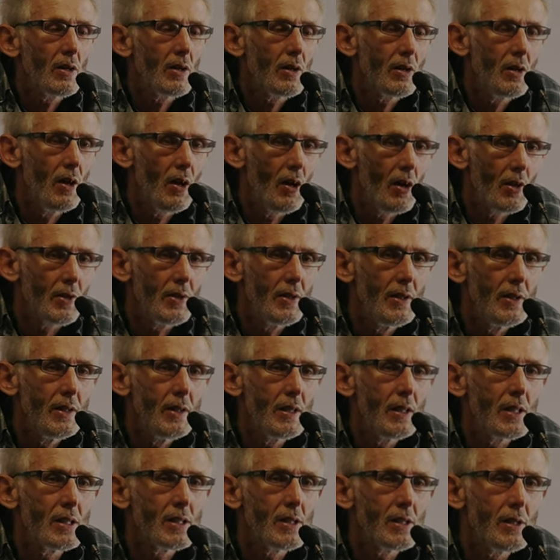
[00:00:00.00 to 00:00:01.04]
God
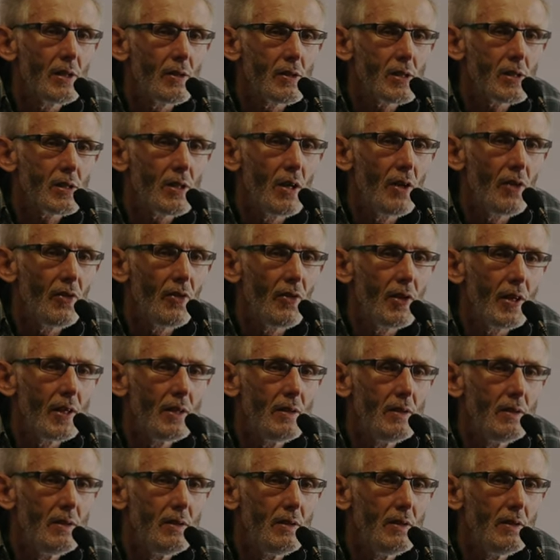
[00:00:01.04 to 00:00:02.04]
is still sovereign.